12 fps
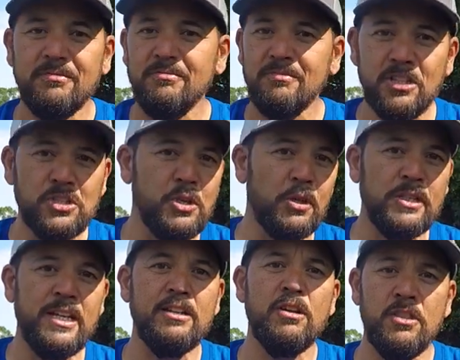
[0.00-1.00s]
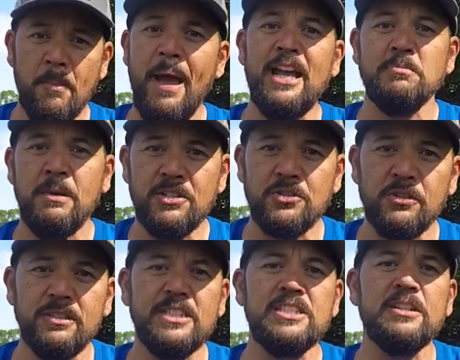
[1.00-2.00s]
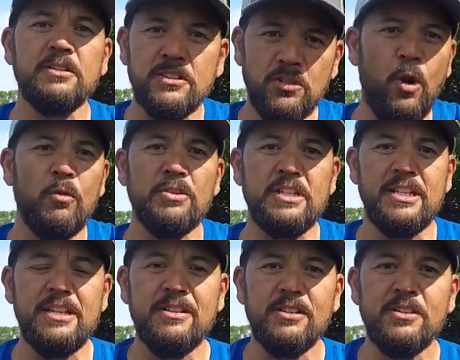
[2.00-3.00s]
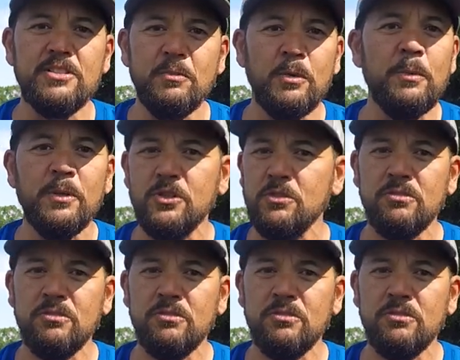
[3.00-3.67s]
the circuit, the Bassmaster Elite Series, over the years, and we would